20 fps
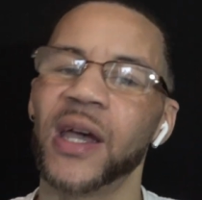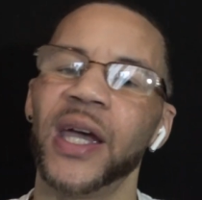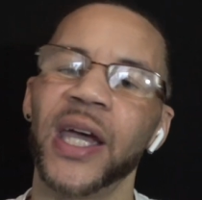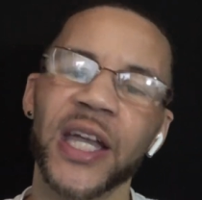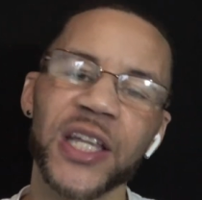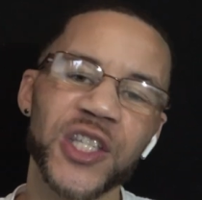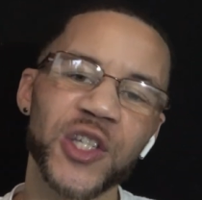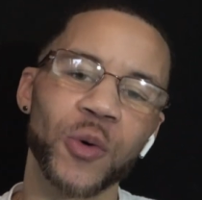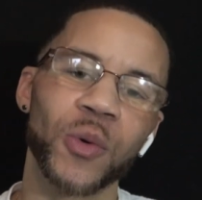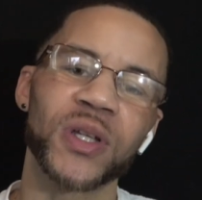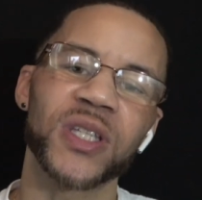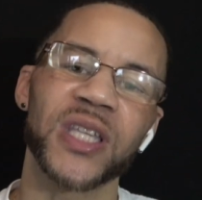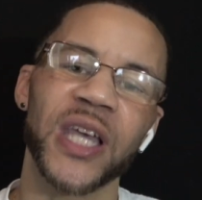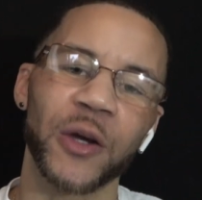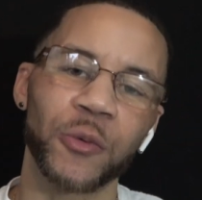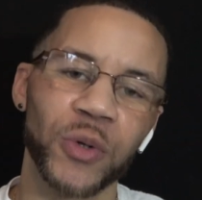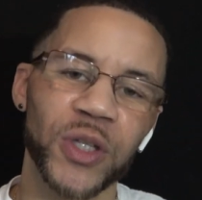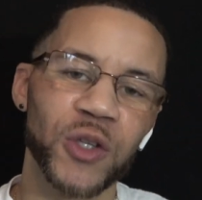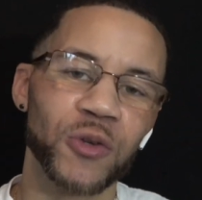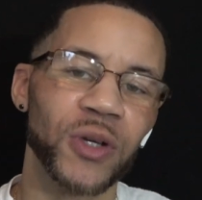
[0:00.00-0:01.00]
And so it's
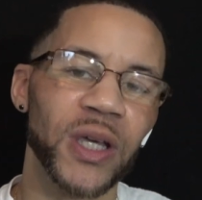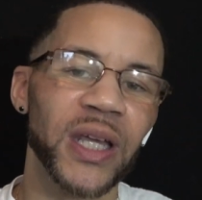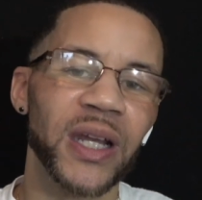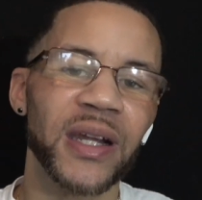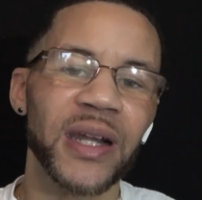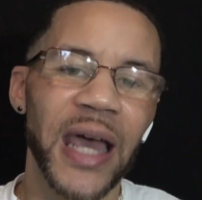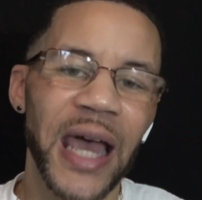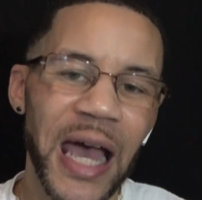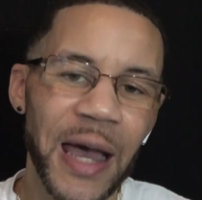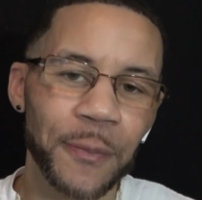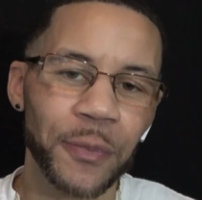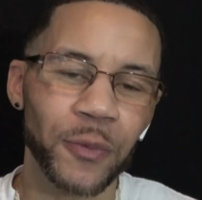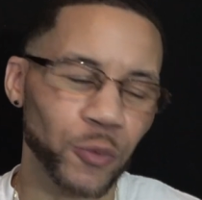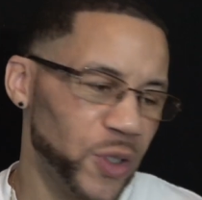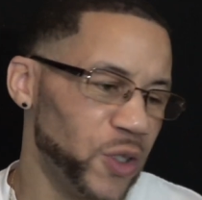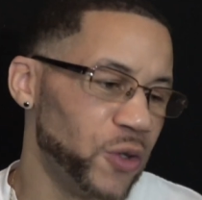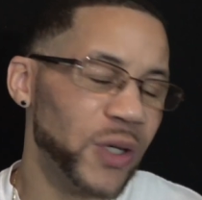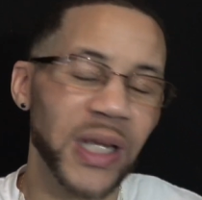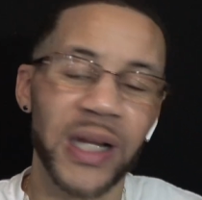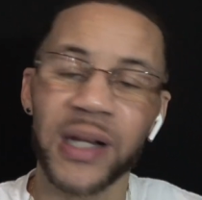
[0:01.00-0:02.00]
like when you get an
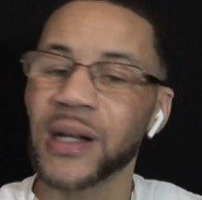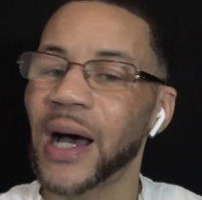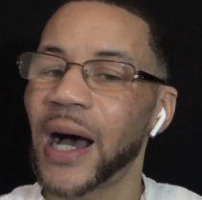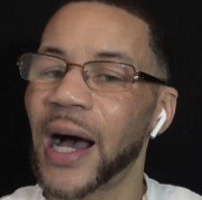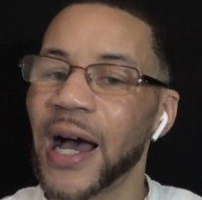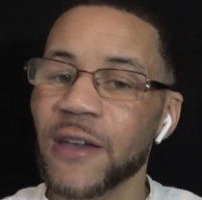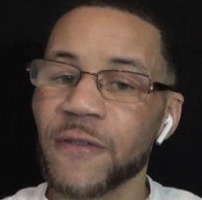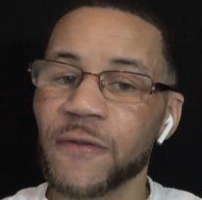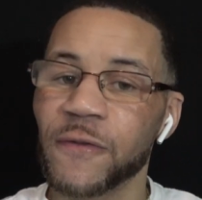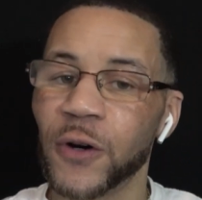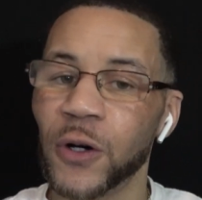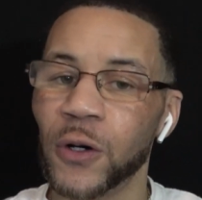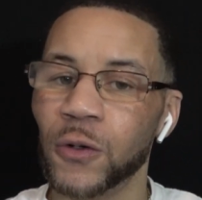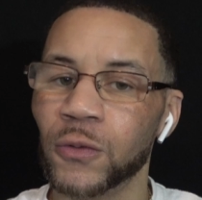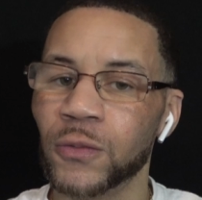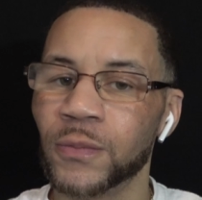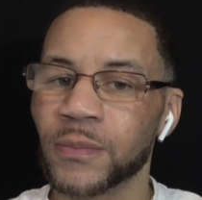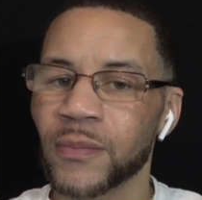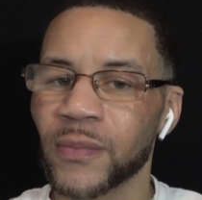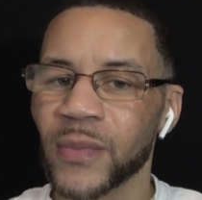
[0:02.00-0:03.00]

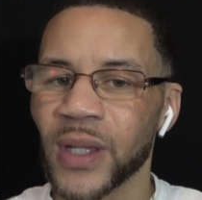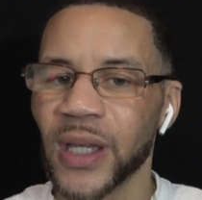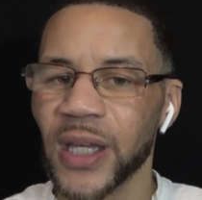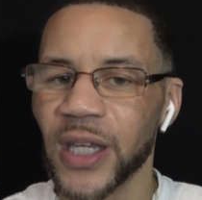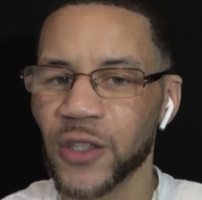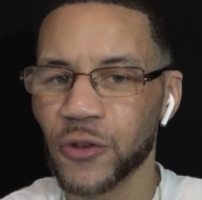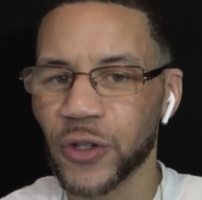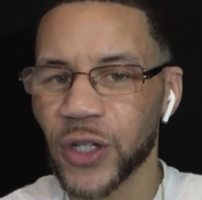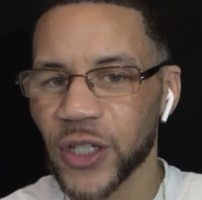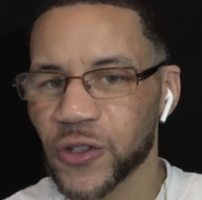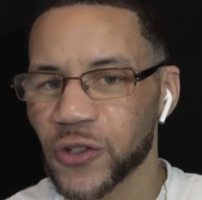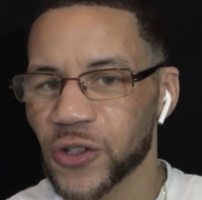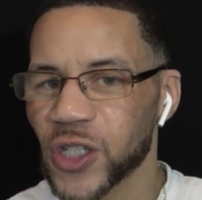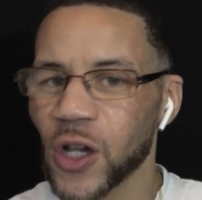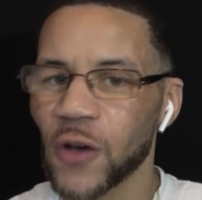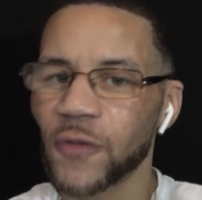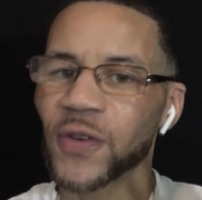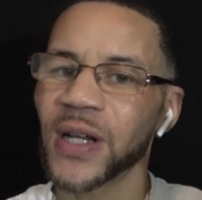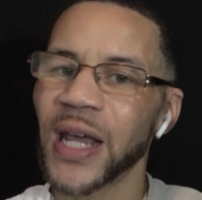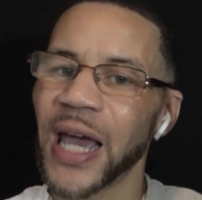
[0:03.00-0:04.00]
iPhone and you get
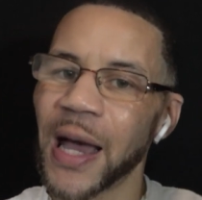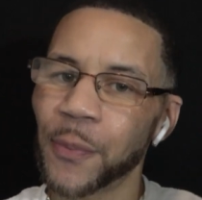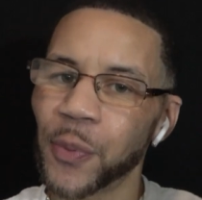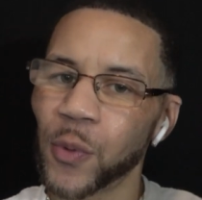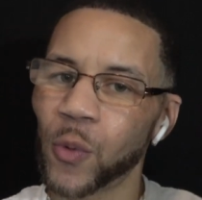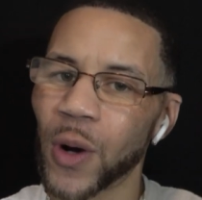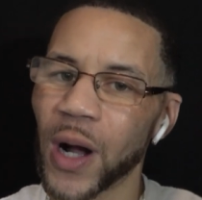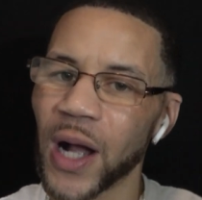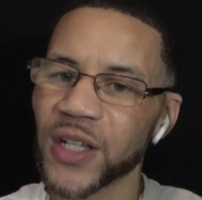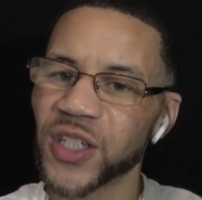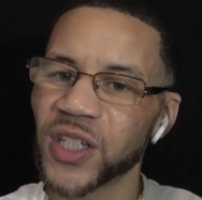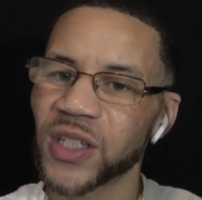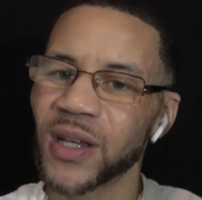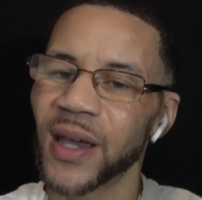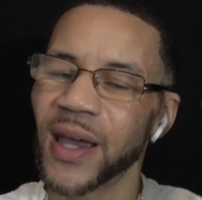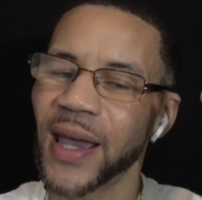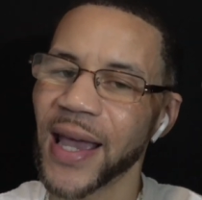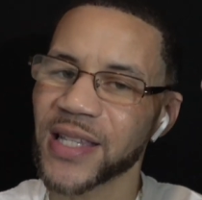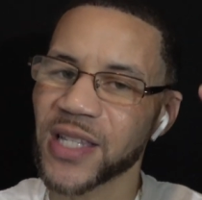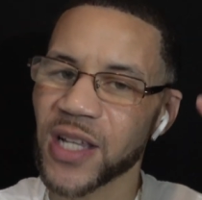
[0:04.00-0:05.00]
yourself an Apple Watch
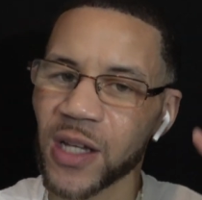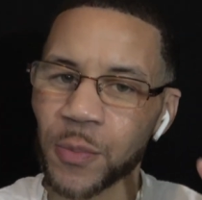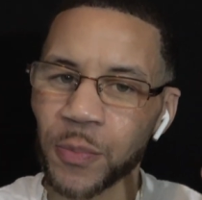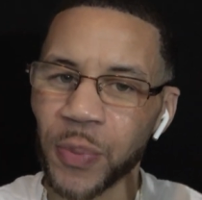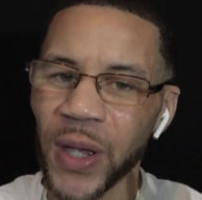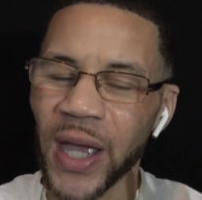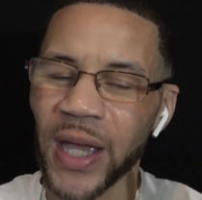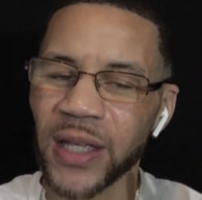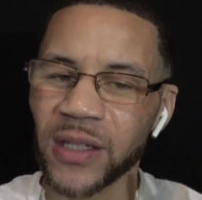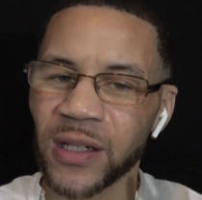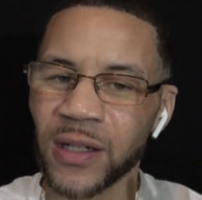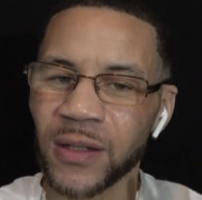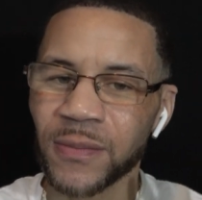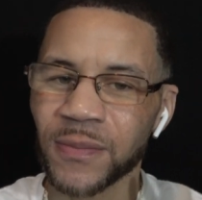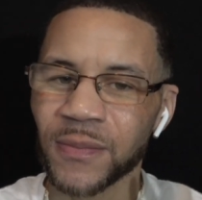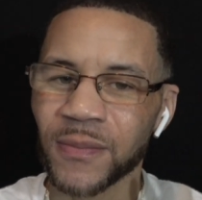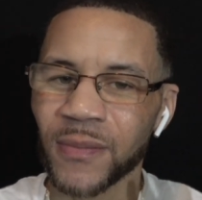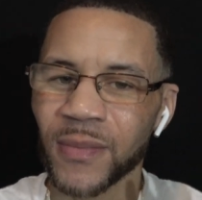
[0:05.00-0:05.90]
as a companion,